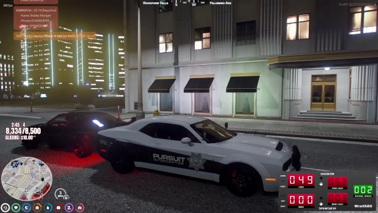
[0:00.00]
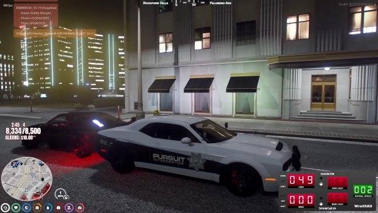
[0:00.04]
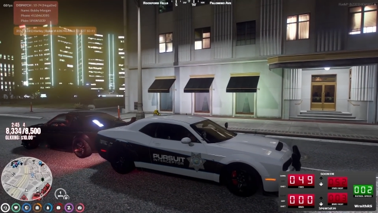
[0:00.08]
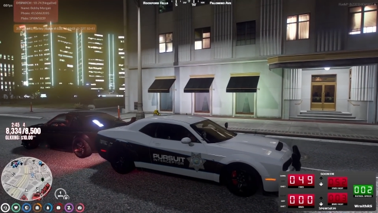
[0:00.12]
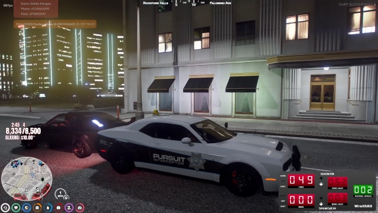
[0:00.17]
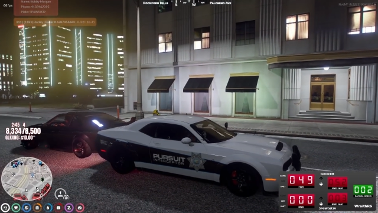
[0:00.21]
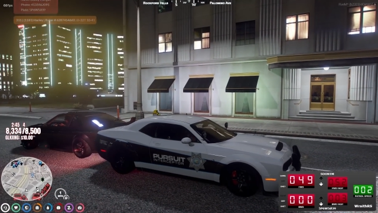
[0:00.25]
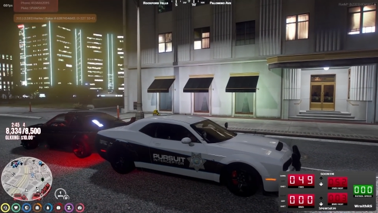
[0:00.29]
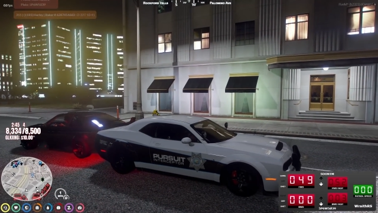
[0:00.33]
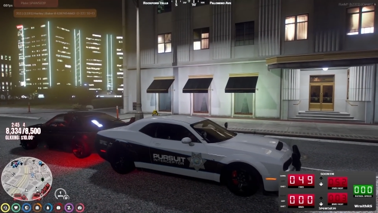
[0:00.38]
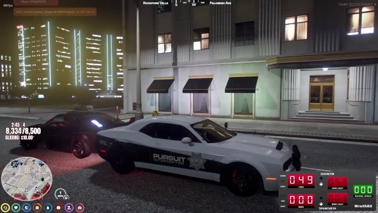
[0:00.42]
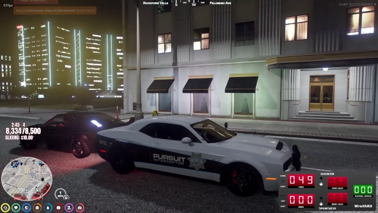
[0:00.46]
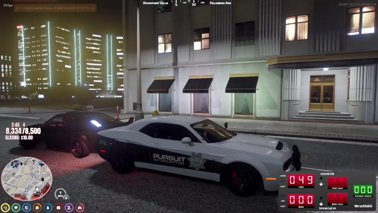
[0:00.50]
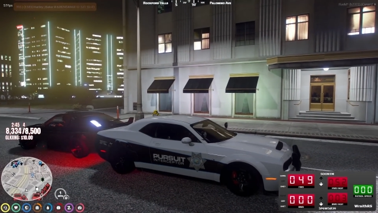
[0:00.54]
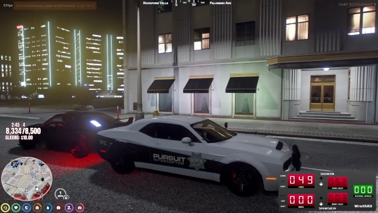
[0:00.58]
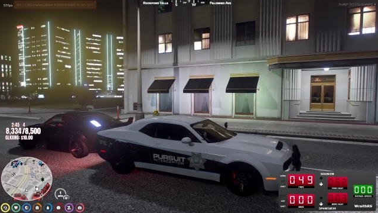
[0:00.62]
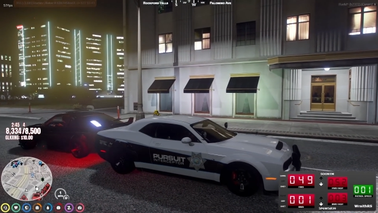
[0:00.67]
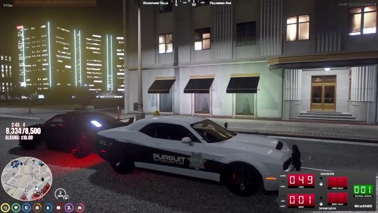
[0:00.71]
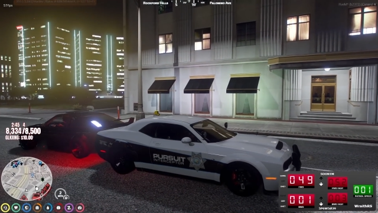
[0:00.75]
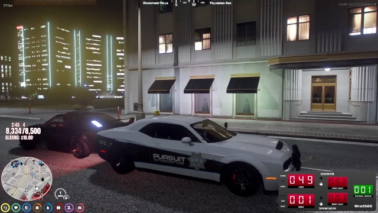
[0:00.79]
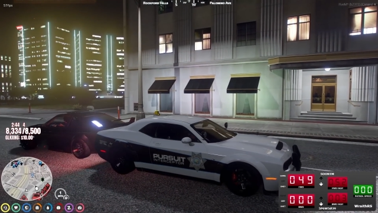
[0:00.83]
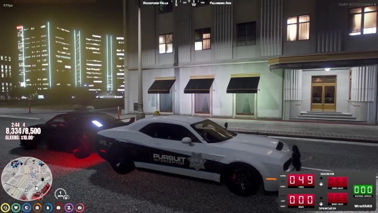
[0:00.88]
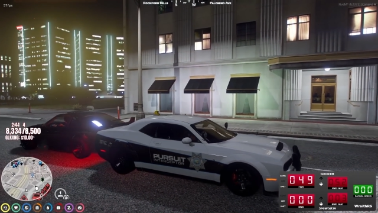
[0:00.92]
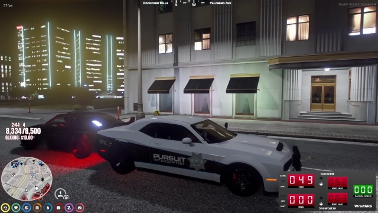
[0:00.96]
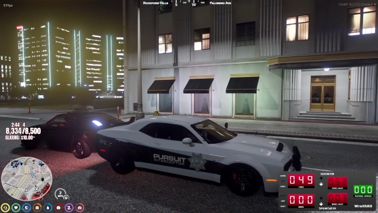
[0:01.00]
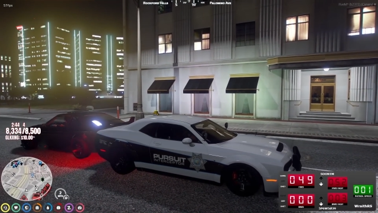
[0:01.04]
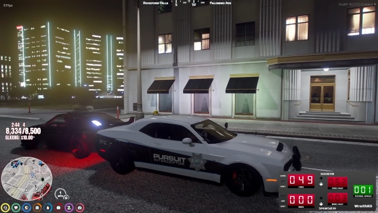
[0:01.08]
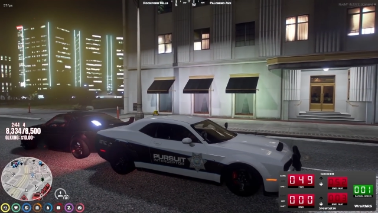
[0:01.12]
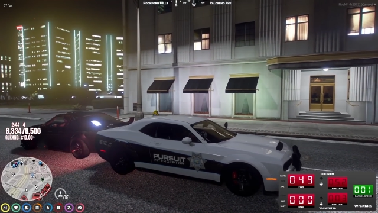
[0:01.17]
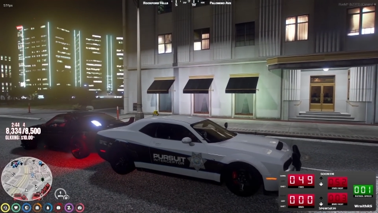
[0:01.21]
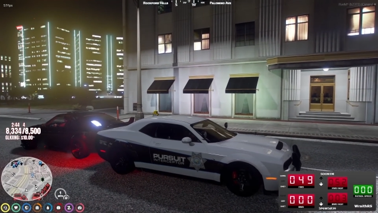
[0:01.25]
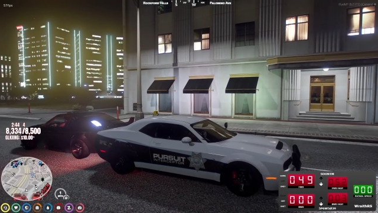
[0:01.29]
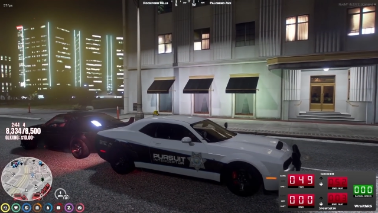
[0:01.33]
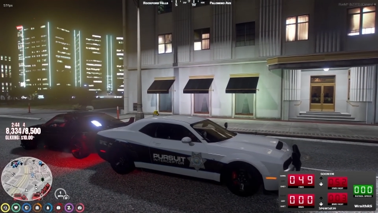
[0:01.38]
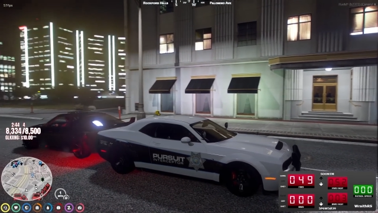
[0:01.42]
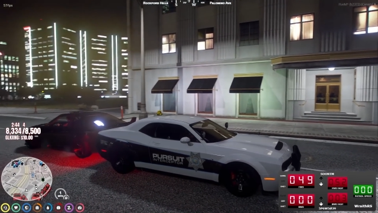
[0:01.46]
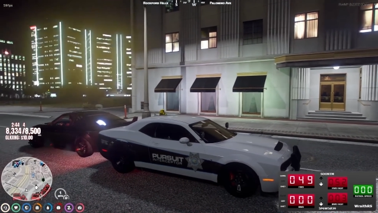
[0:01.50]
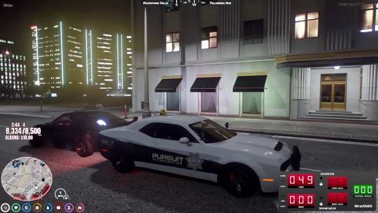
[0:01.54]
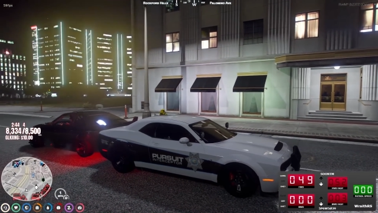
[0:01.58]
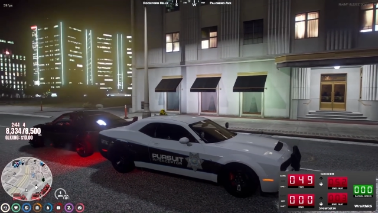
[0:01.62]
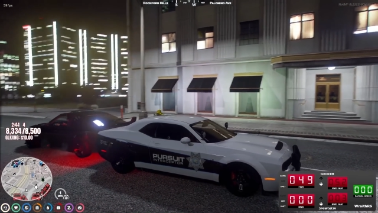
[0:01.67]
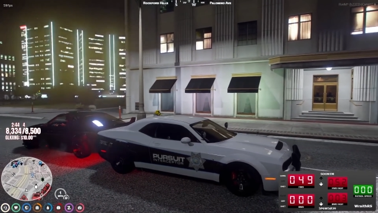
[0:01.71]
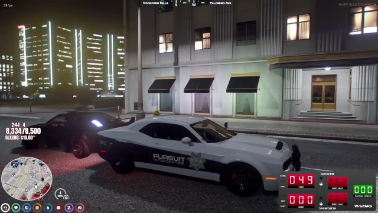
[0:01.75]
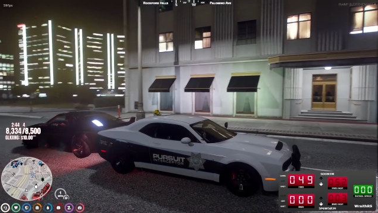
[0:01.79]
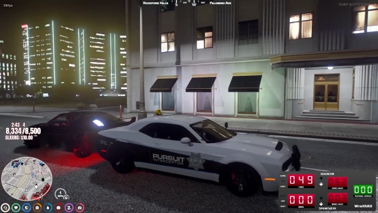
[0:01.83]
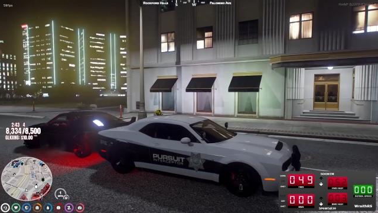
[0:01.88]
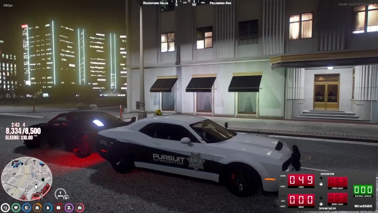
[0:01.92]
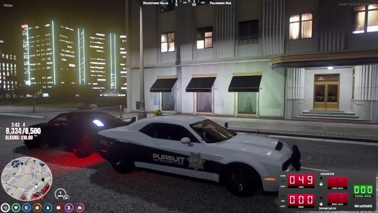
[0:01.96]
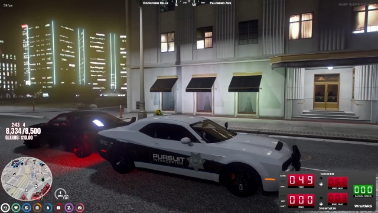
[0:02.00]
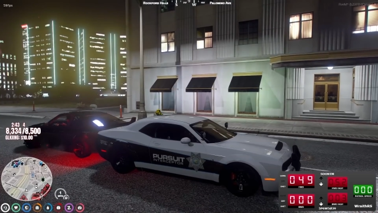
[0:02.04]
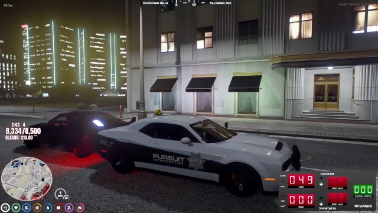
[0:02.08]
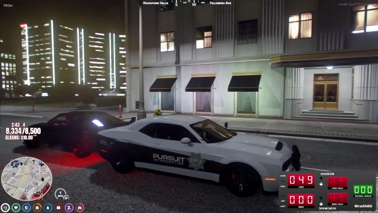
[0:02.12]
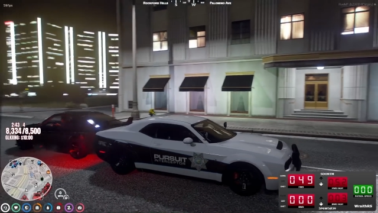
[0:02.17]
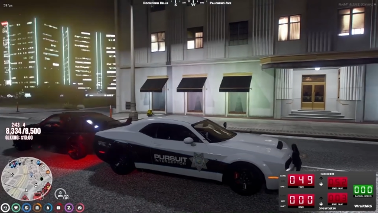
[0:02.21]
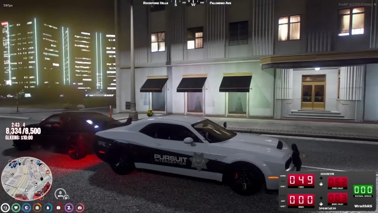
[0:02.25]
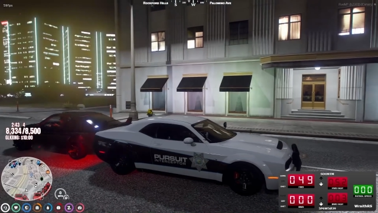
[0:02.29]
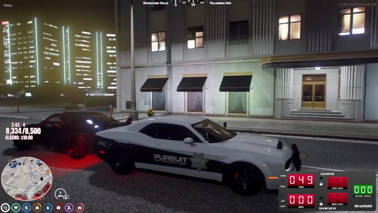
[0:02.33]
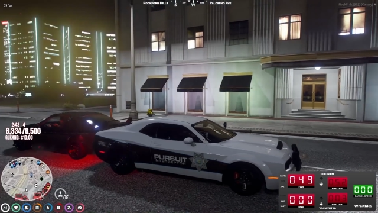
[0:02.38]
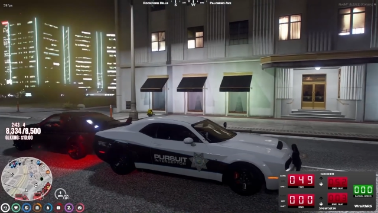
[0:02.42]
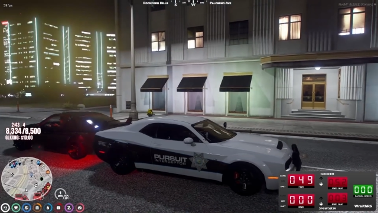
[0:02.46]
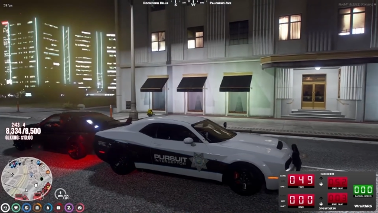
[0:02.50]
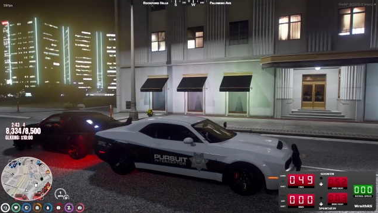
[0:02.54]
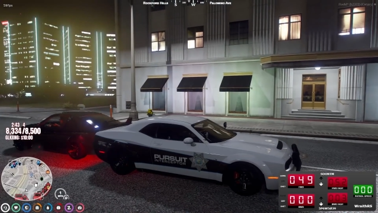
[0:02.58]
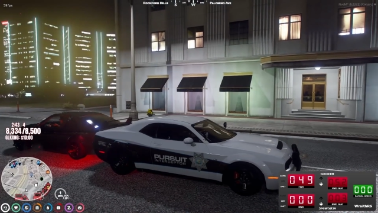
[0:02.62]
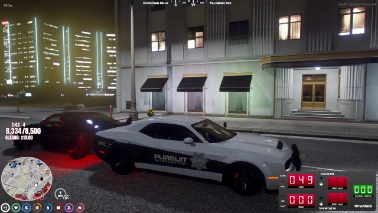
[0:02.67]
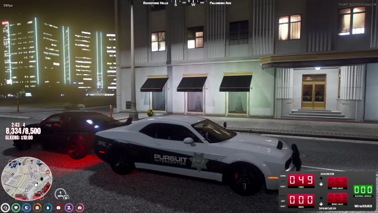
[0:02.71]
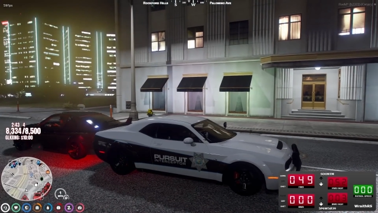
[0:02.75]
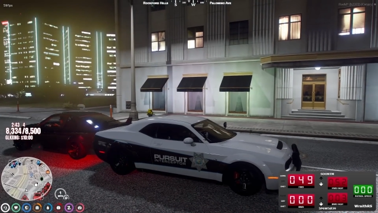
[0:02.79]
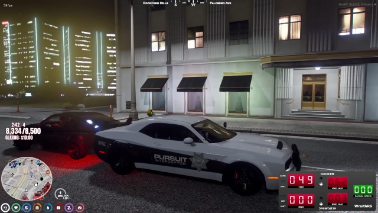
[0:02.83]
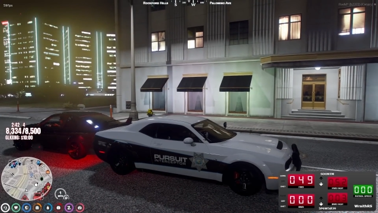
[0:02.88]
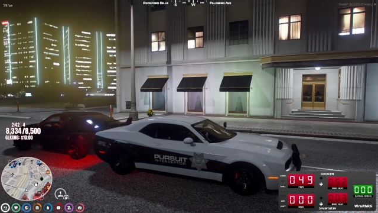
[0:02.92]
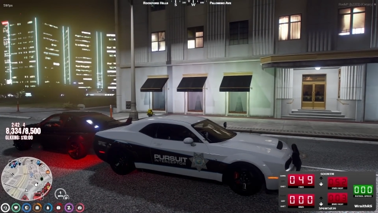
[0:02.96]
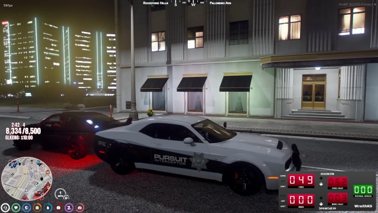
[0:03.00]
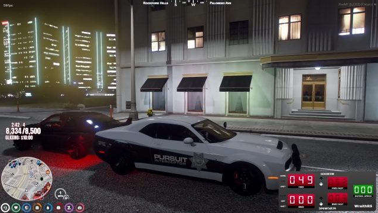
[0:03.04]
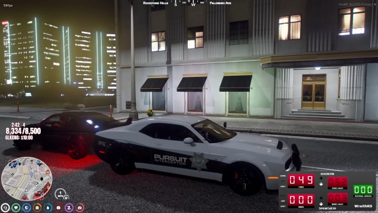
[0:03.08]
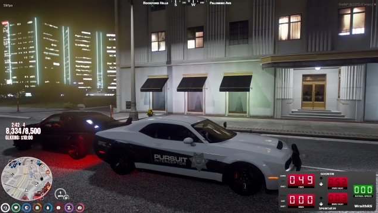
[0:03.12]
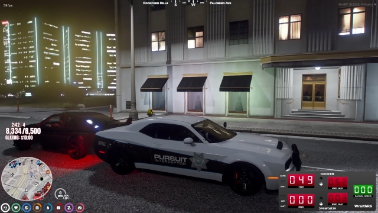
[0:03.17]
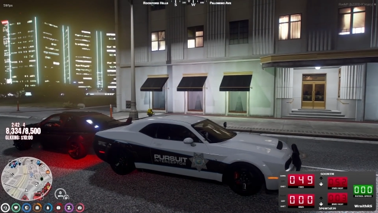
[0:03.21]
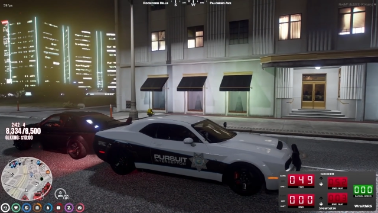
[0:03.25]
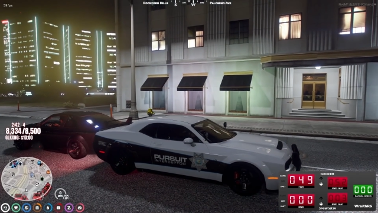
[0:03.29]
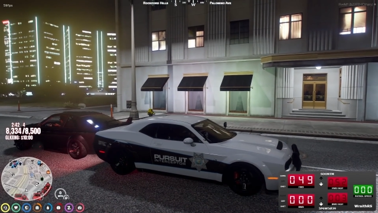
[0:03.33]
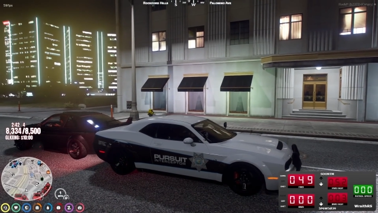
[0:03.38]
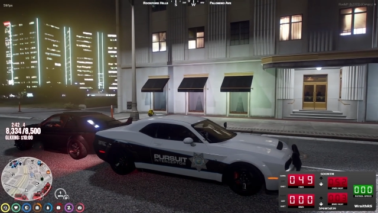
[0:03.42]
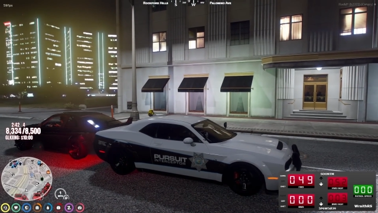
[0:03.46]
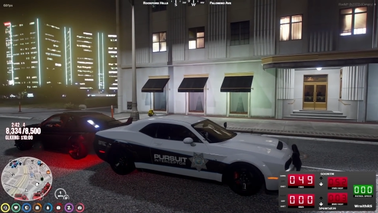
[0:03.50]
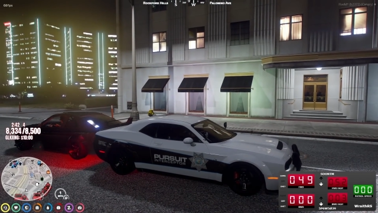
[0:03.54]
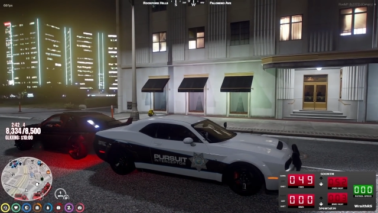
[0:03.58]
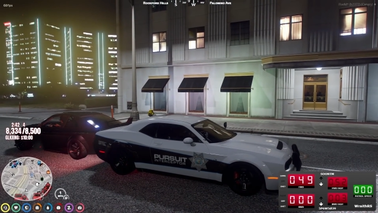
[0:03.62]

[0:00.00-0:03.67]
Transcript: [unreadable: no face in view]